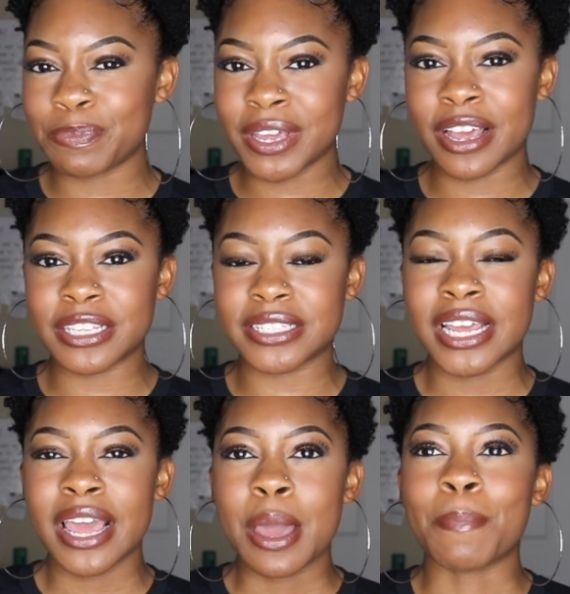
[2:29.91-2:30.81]
because
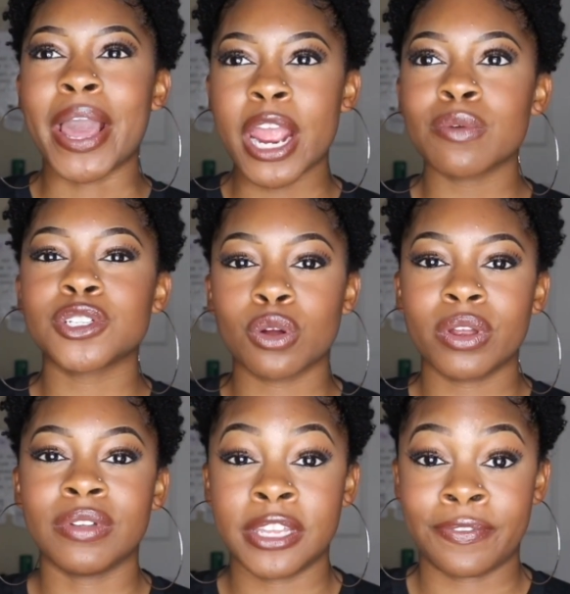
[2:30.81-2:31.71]
my hair was growing
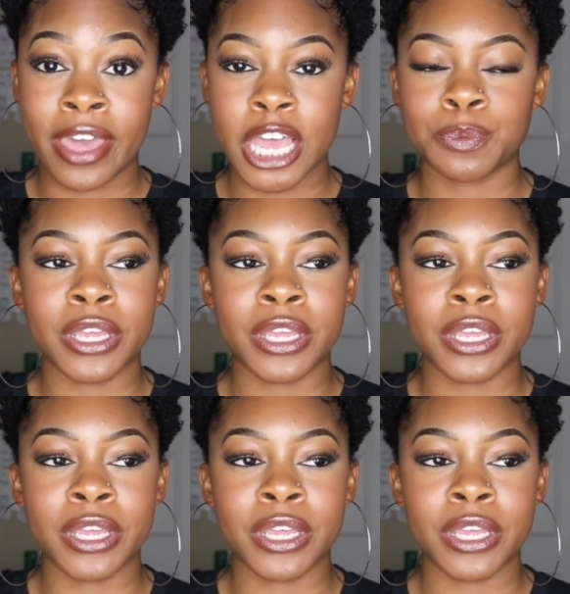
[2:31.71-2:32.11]
really fast,